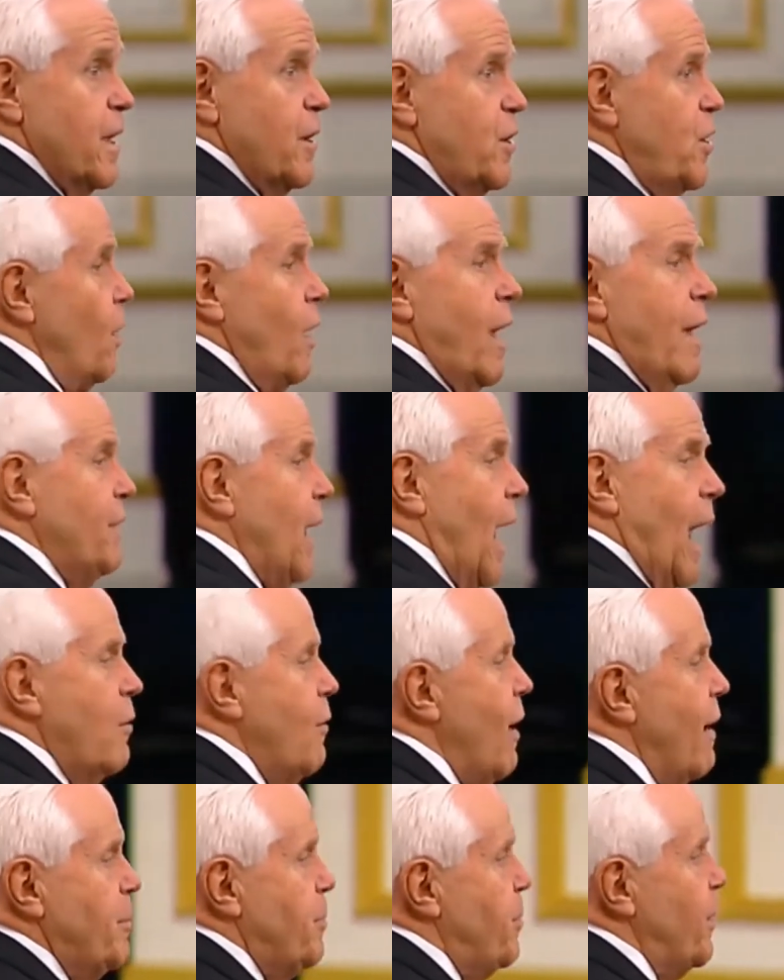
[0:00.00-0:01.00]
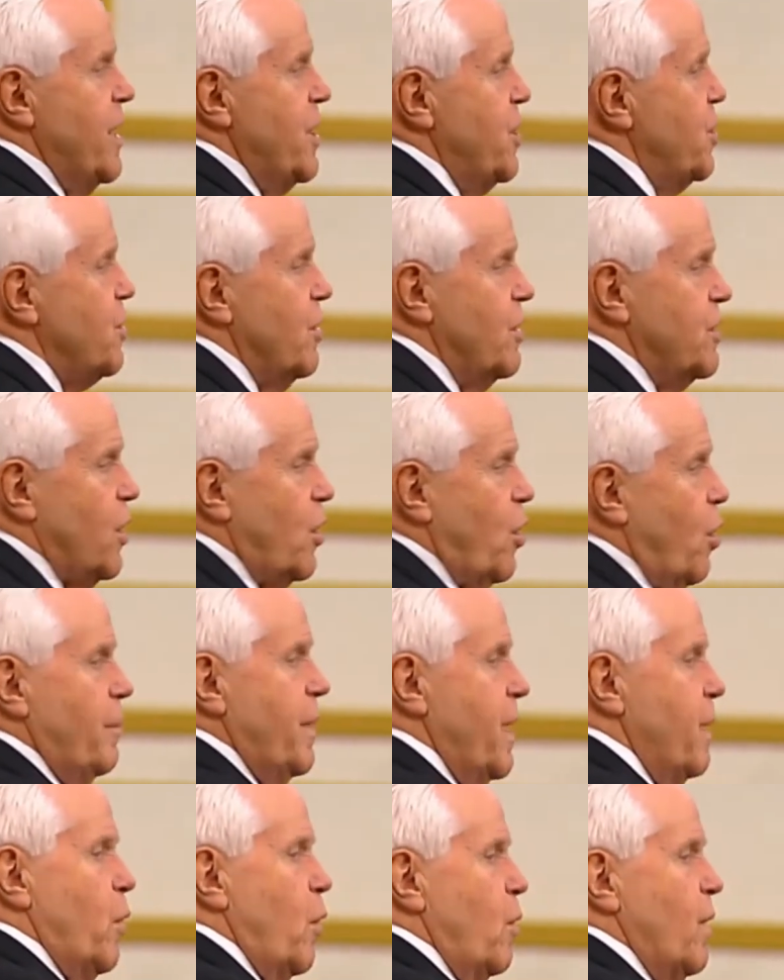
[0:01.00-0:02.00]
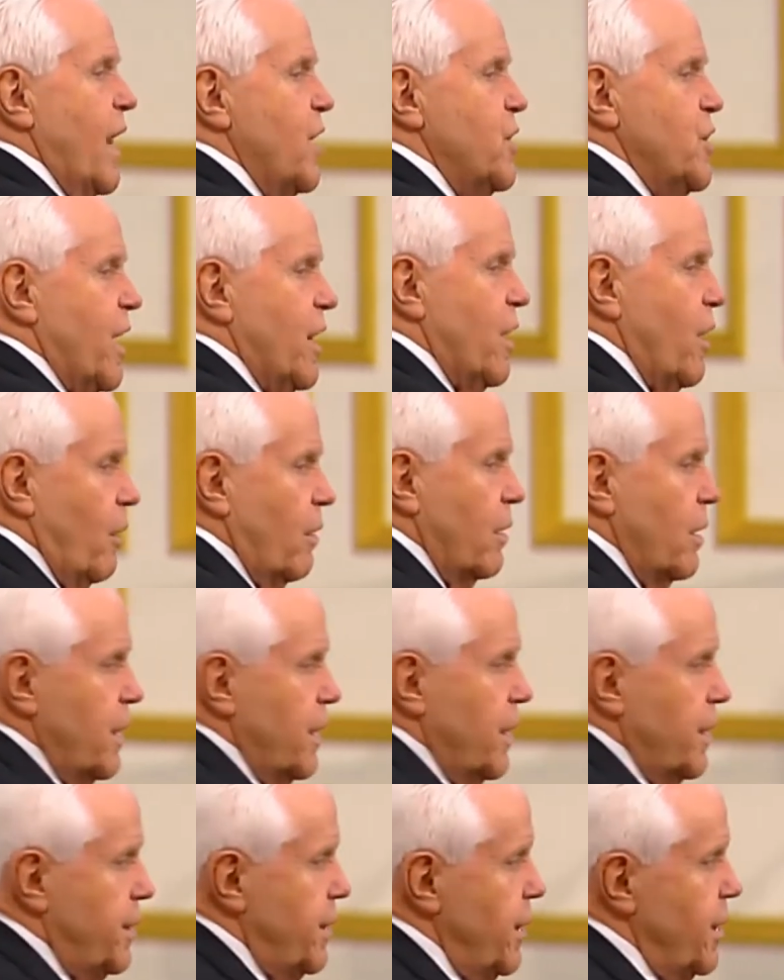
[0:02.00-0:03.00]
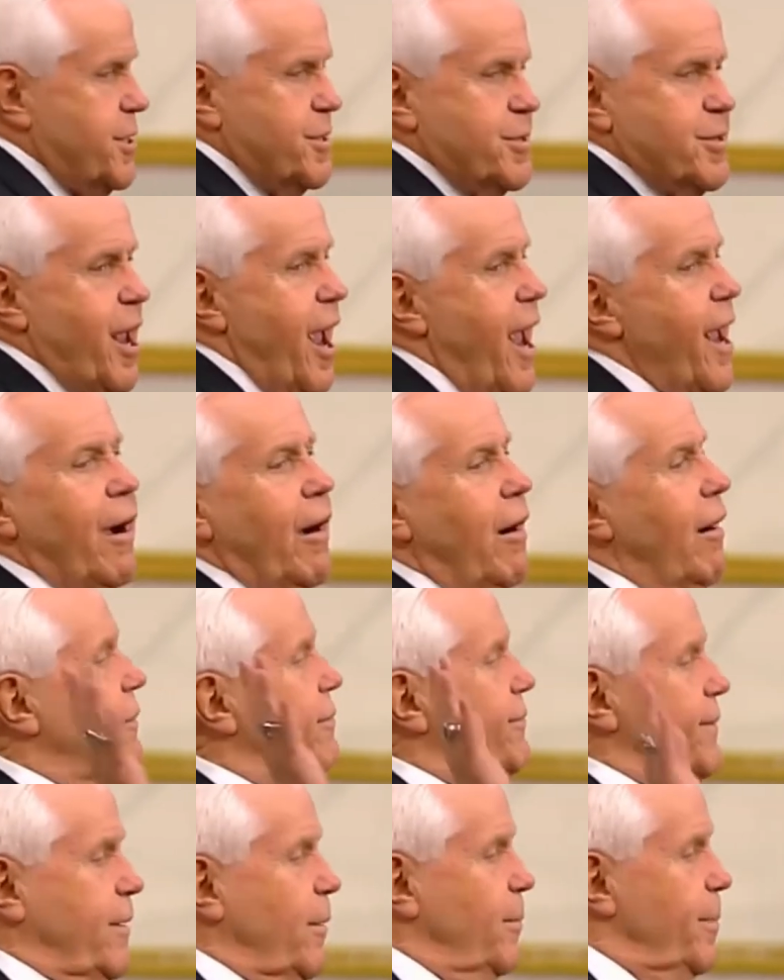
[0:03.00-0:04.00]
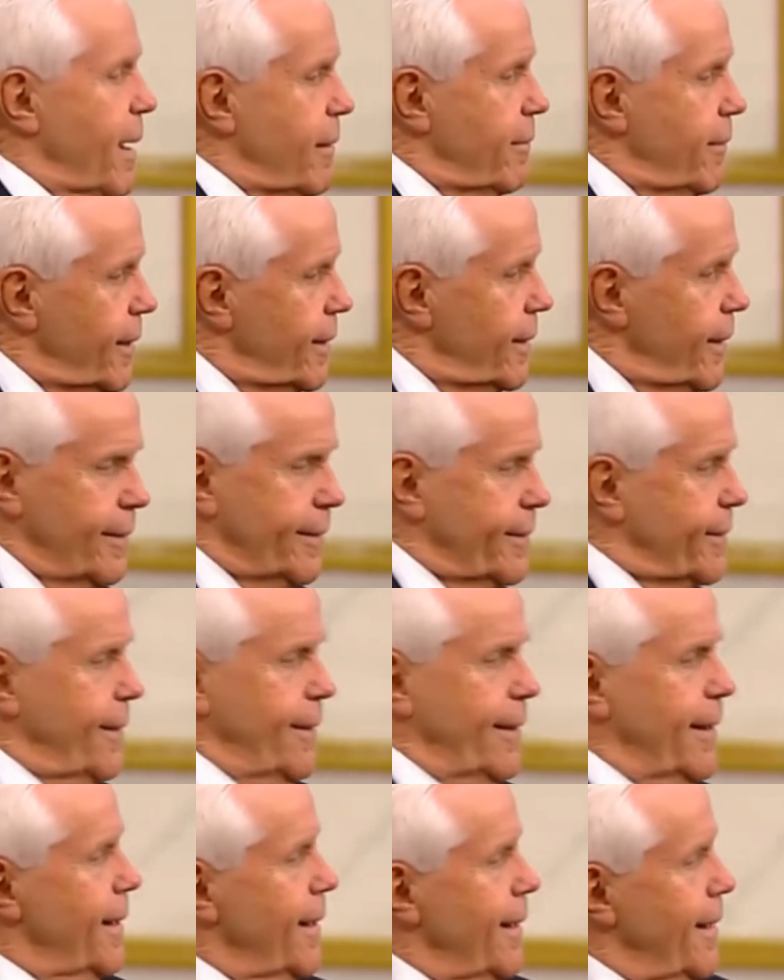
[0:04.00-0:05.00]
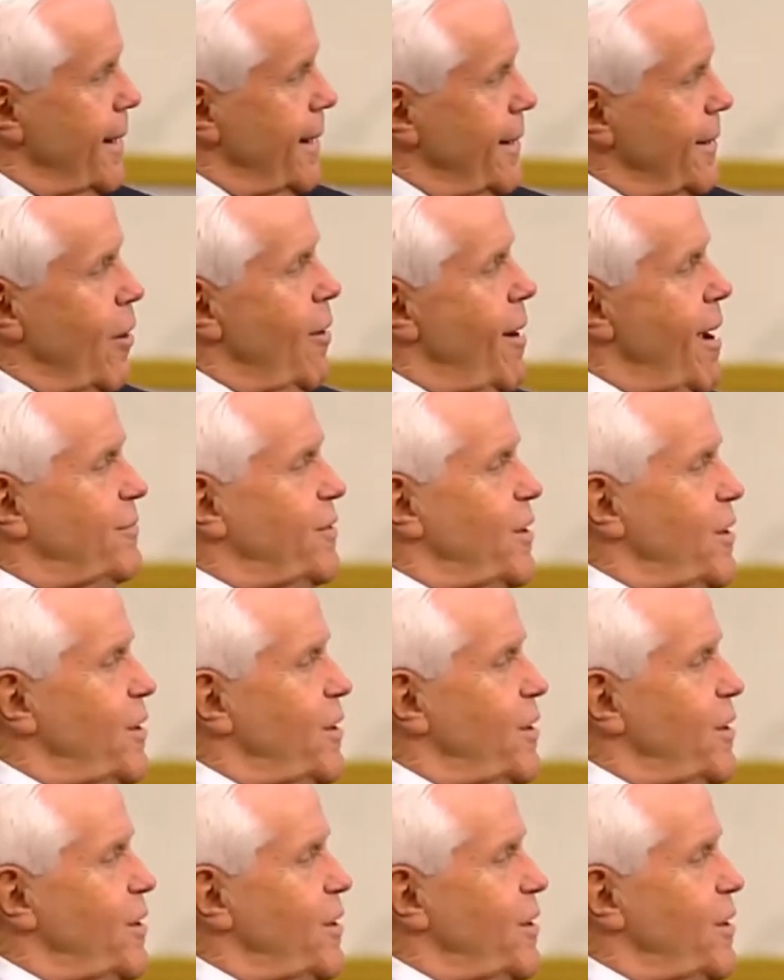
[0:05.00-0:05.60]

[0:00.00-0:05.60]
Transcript: I don't have to put any insurance at all, ma'am, on that jet at all. Just take off. Don't have to